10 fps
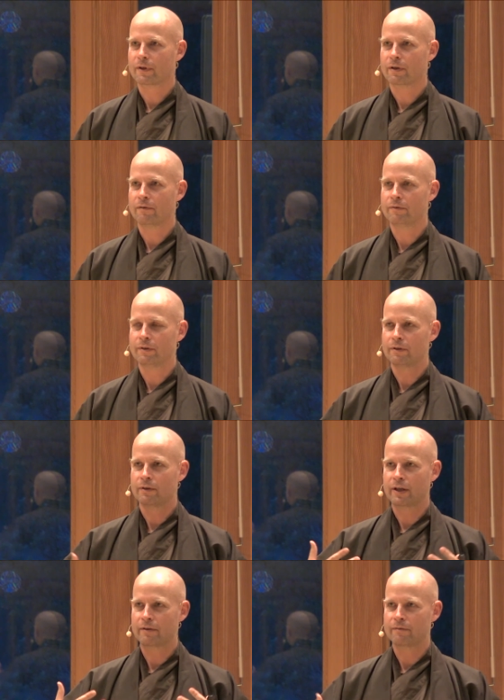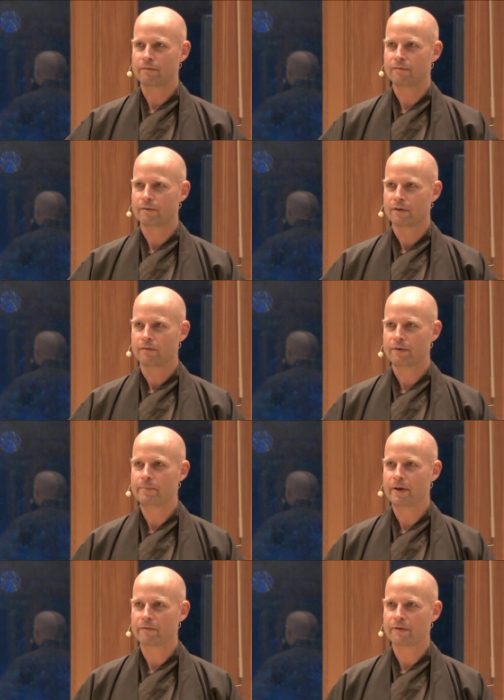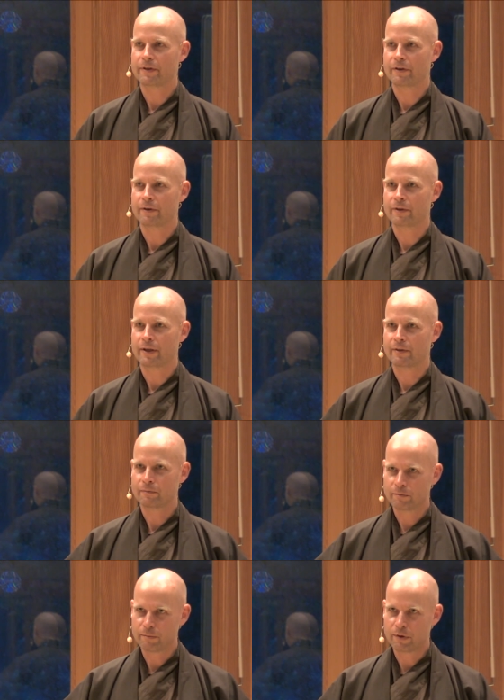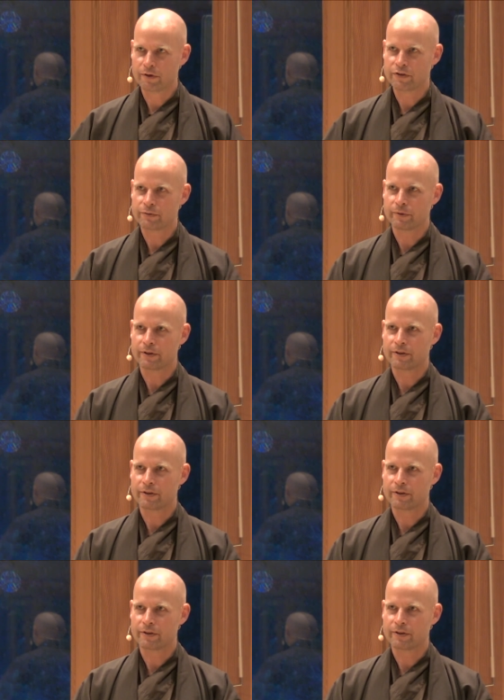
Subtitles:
of a kind of female figure that merged with the